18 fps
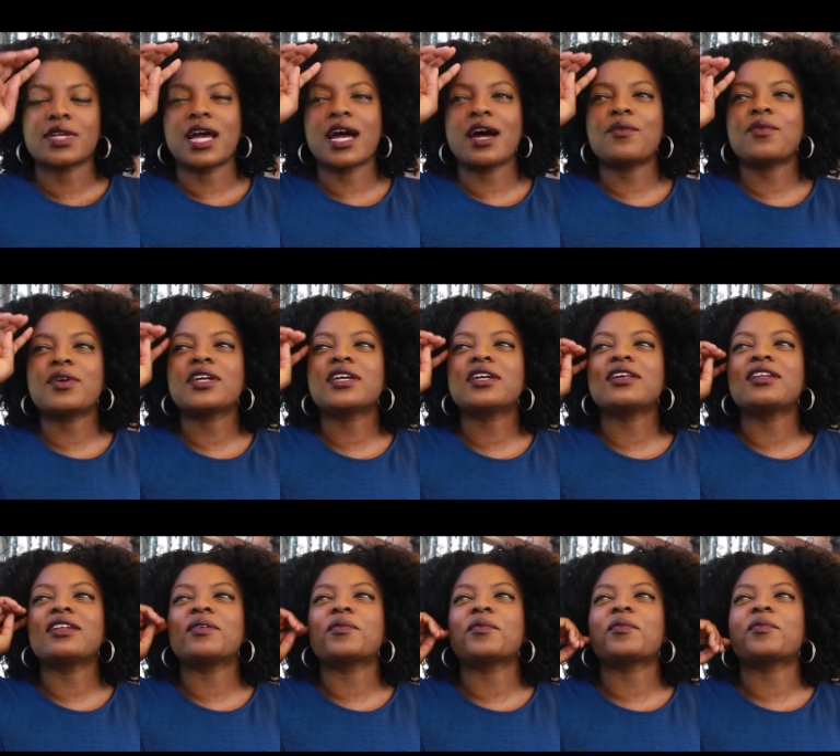I
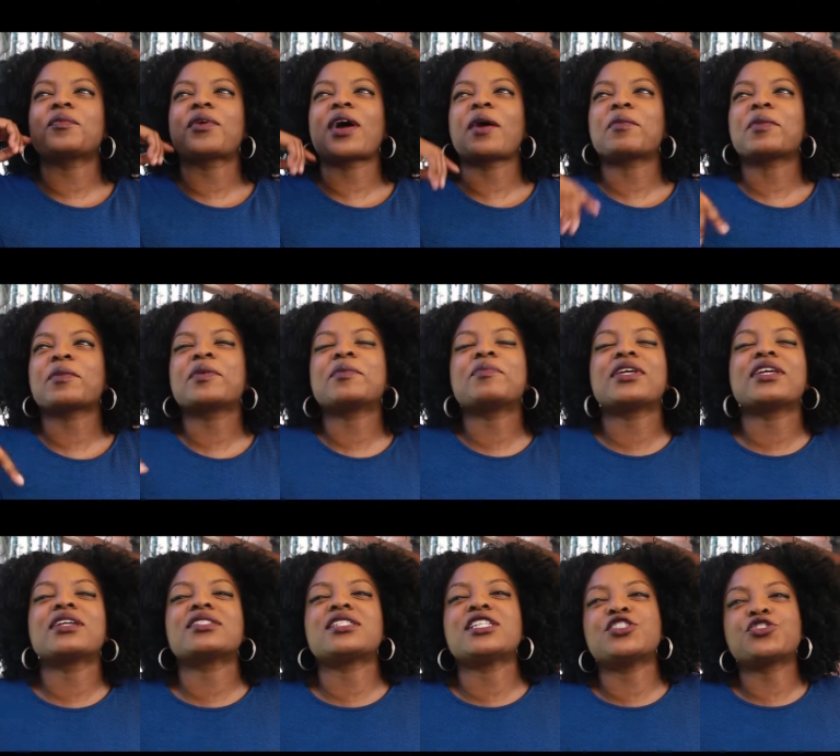would probably
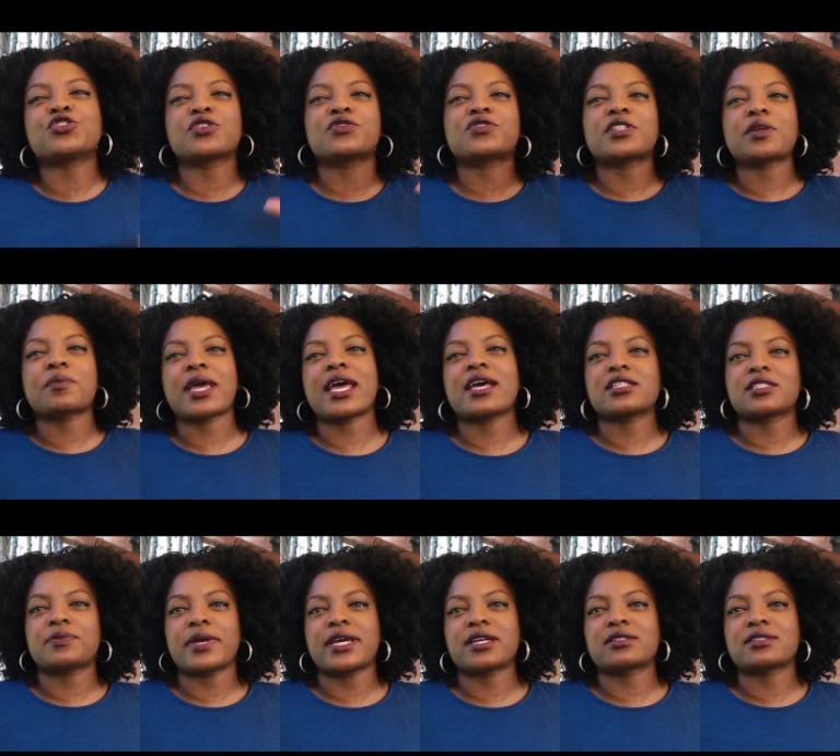be a teacher of some
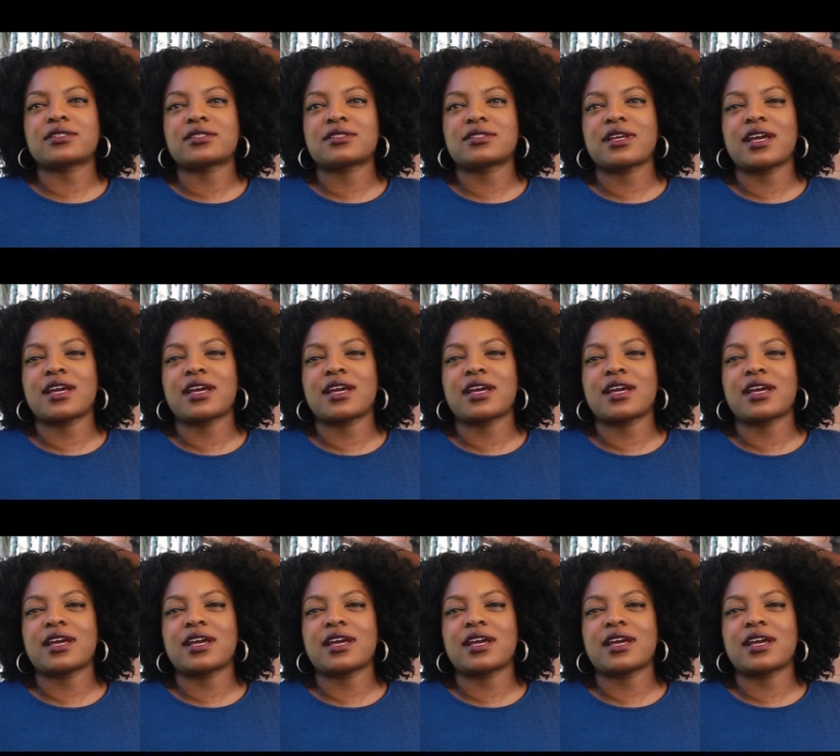aspects.